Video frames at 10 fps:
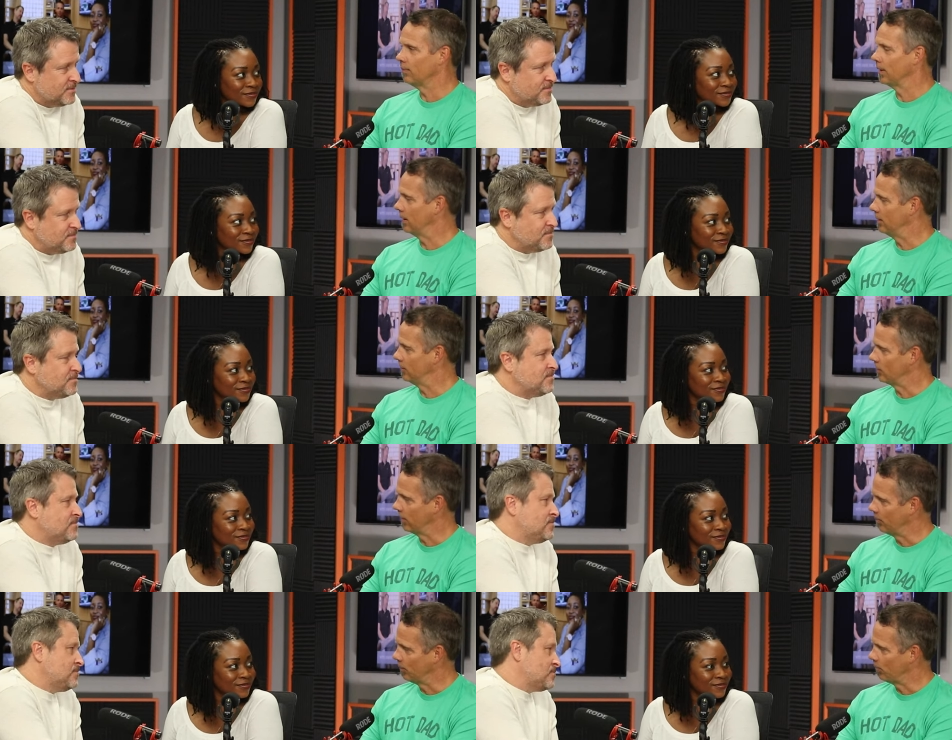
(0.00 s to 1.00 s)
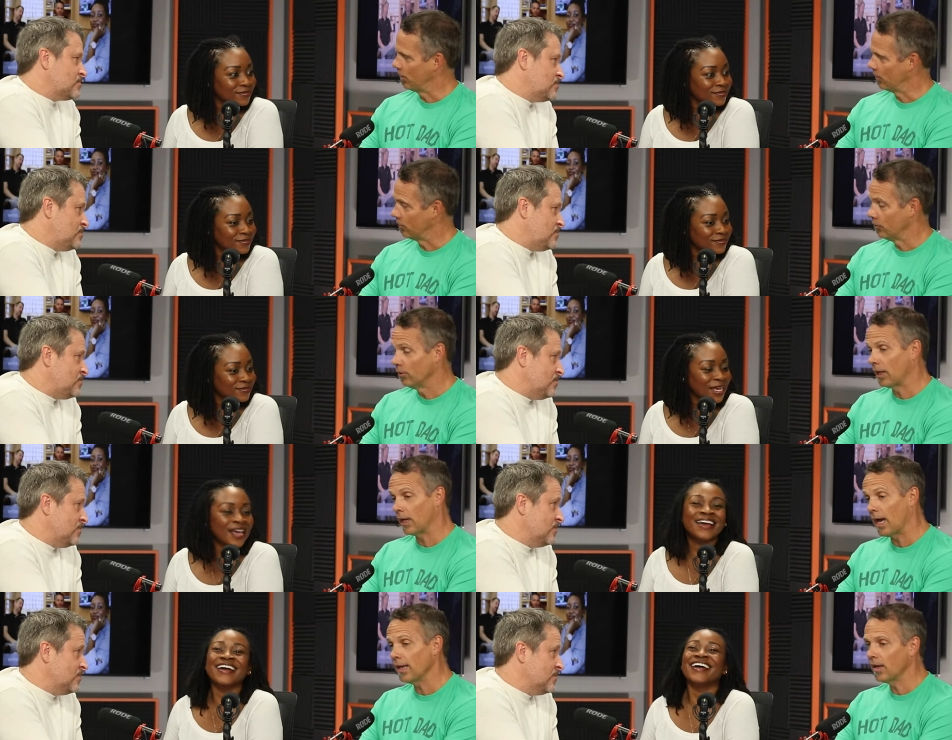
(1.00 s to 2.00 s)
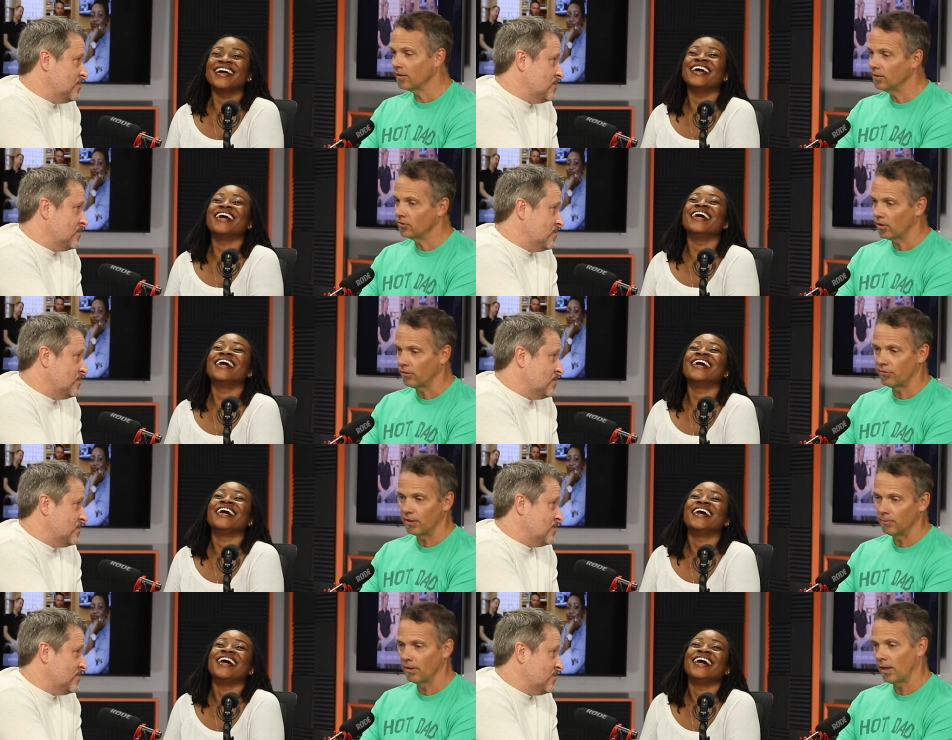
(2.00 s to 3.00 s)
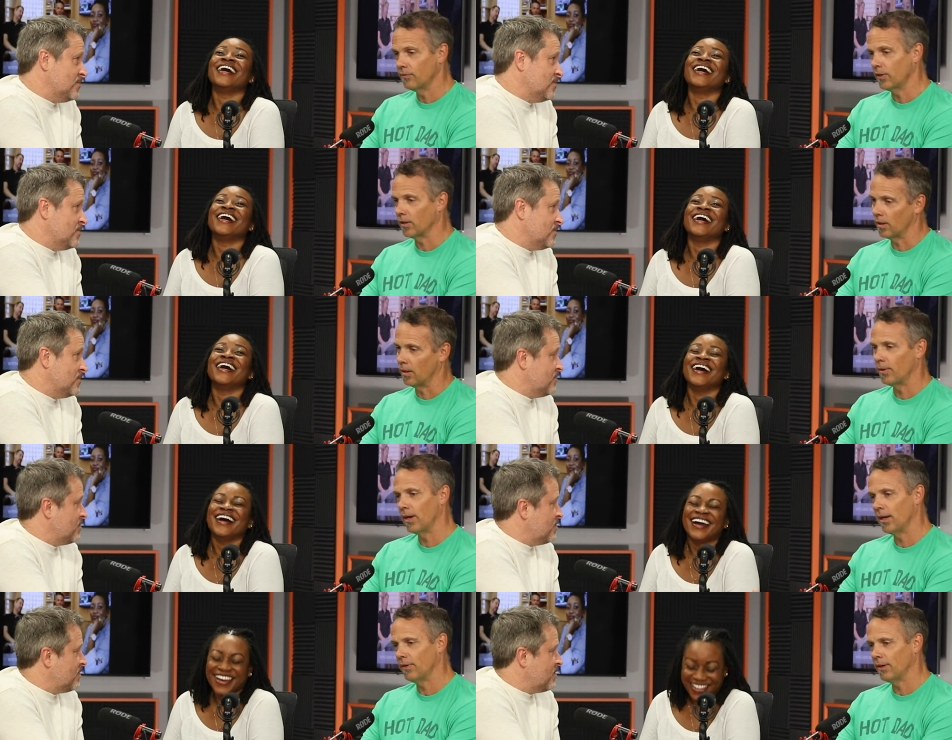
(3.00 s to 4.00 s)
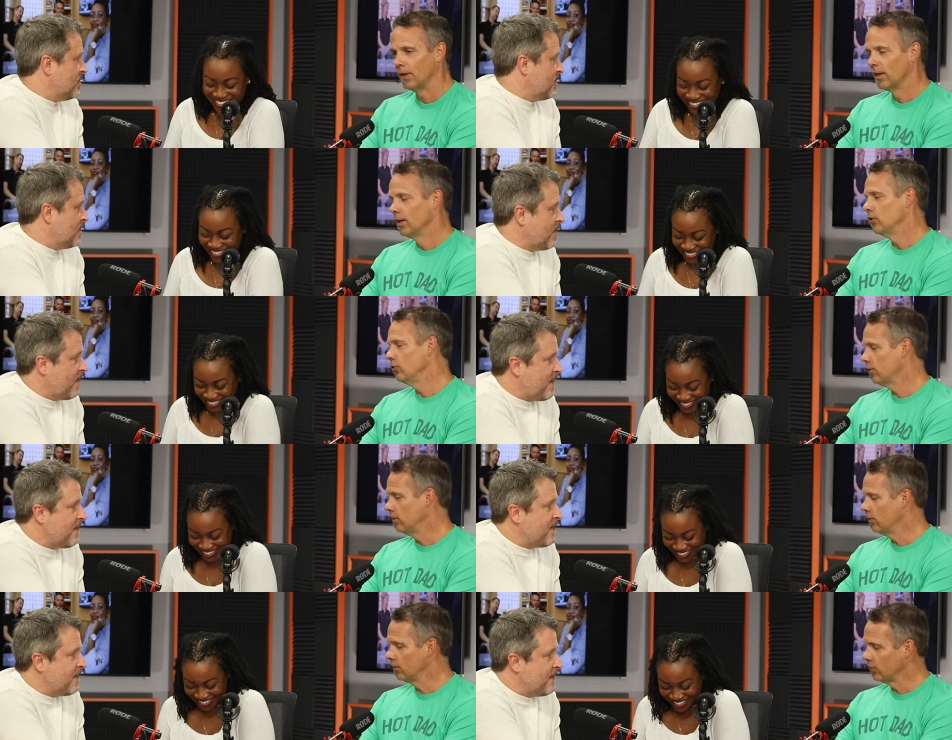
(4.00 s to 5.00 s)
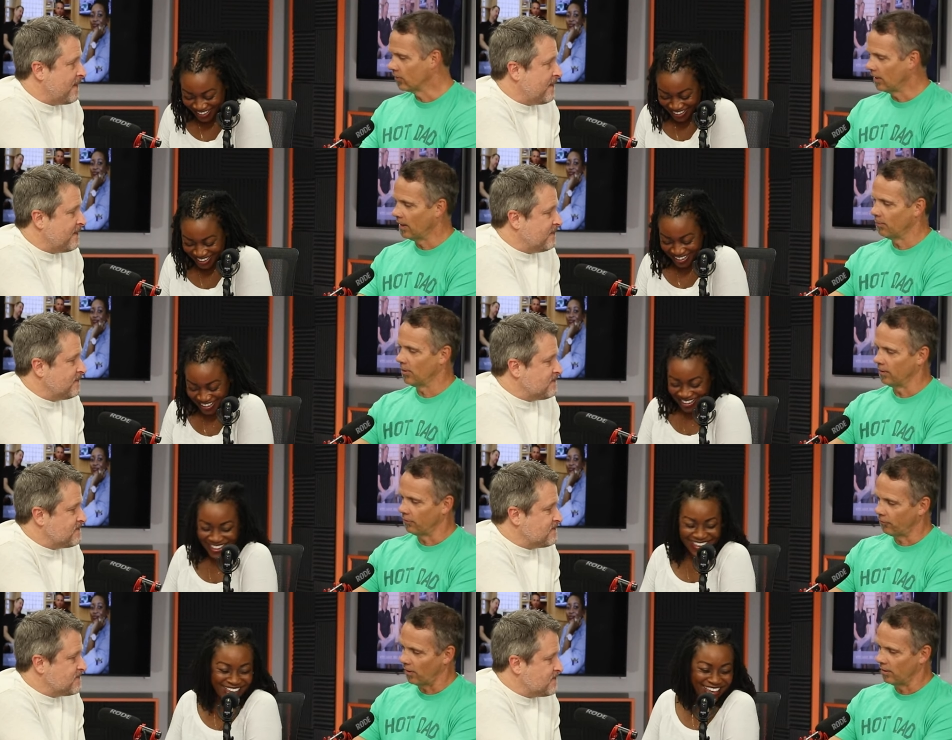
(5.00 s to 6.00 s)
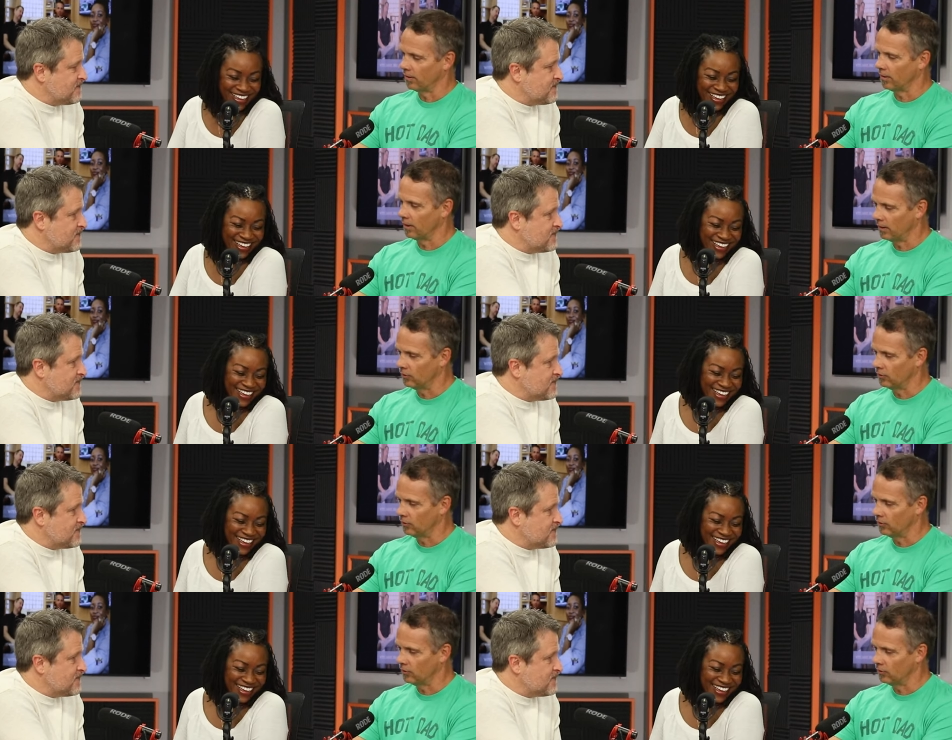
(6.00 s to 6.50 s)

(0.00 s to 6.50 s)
Speaker 1: to make that disclaimer partway through. Like, I got this off familylife.com or half half. You should, your disclaimer on the front of the thing